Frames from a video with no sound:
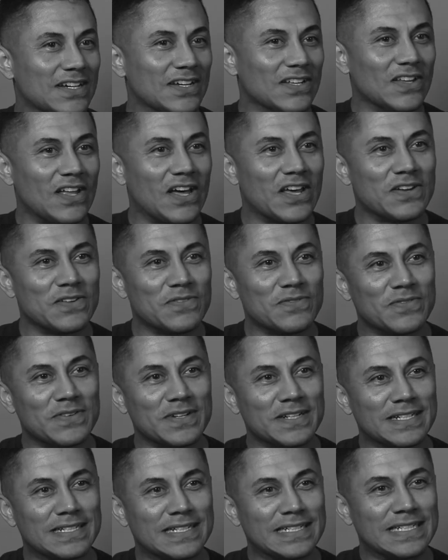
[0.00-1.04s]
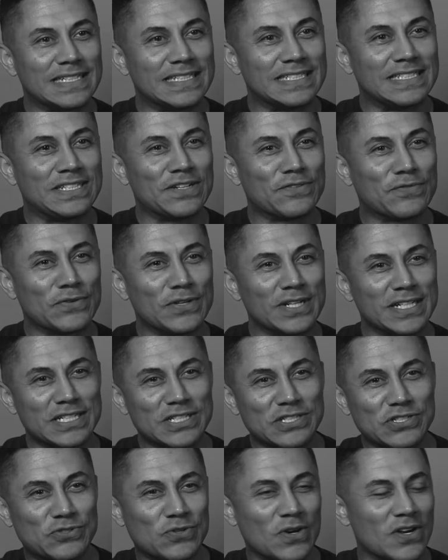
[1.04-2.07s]
A lot of
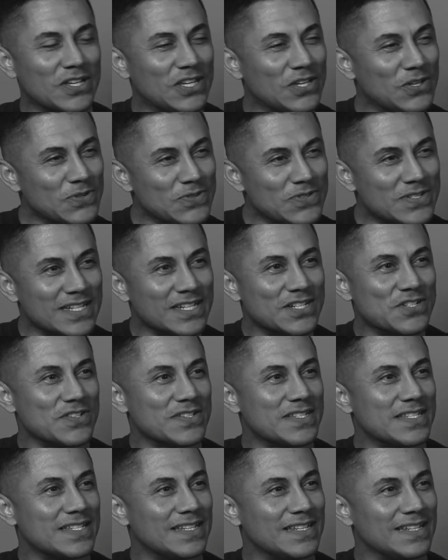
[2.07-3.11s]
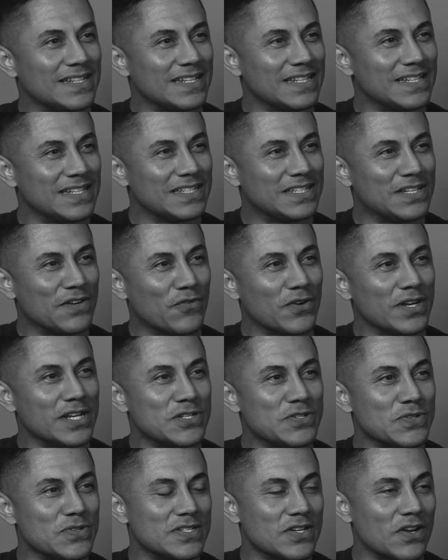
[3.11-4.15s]
different drug use and just different
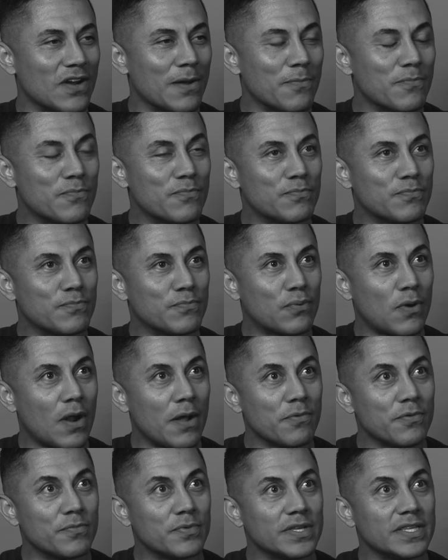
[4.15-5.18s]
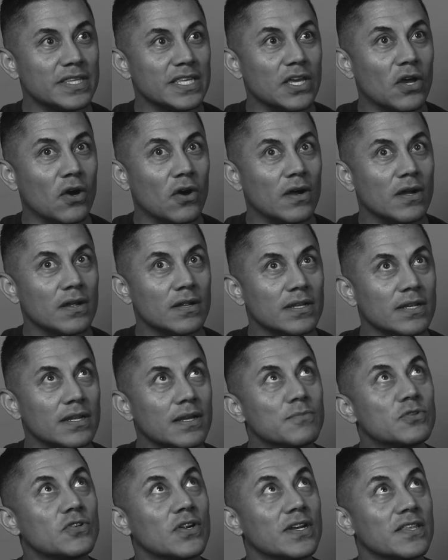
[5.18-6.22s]
issues there. I'm
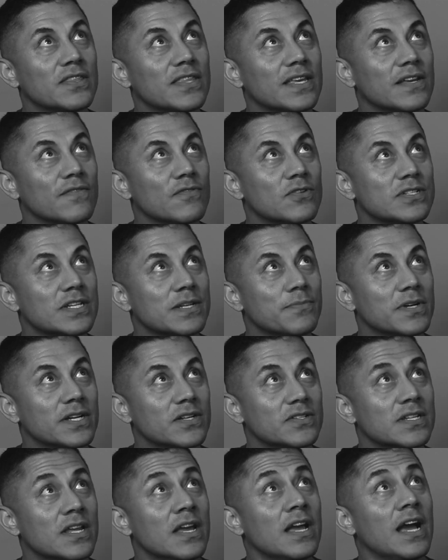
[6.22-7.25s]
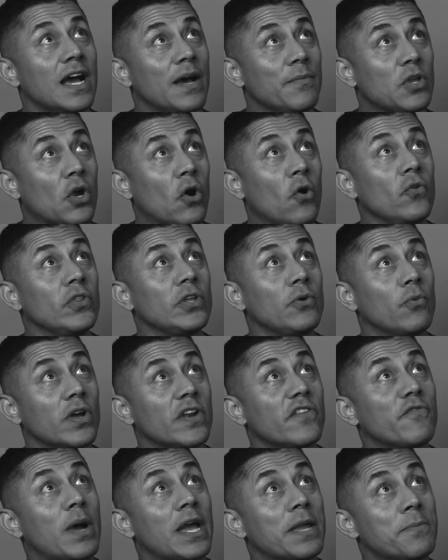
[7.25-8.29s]
trying to think if there's anybody else. I'm the only
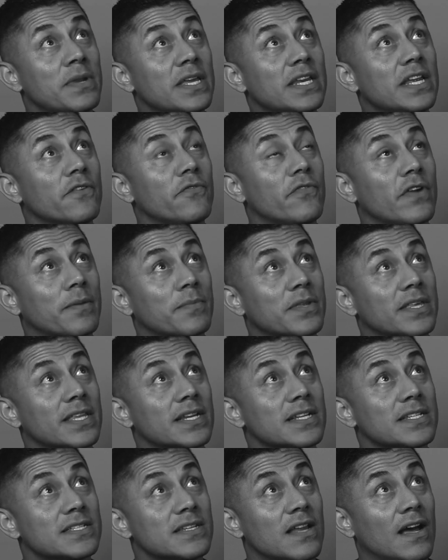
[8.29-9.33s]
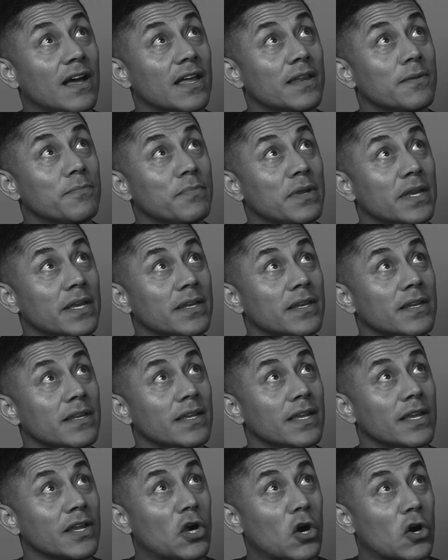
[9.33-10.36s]
one of my immediate family that has not been
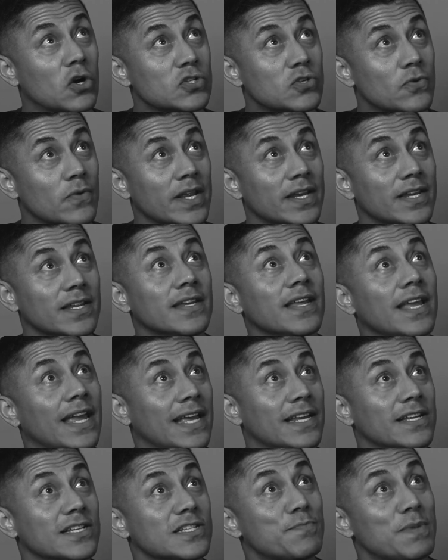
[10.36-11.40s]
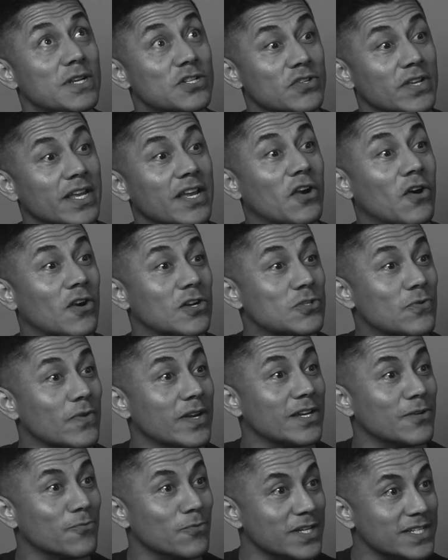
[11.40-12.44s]
incarcerated, and especially
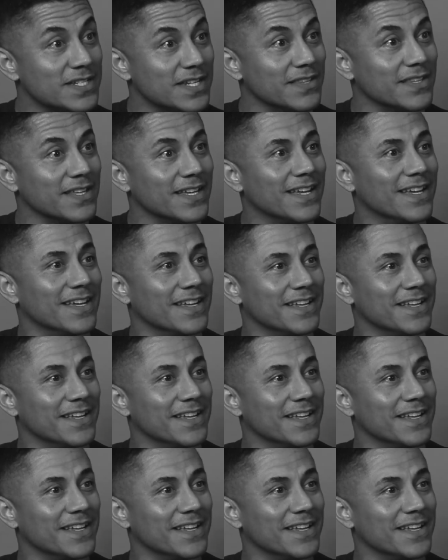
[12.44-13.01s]
incarcerated recently.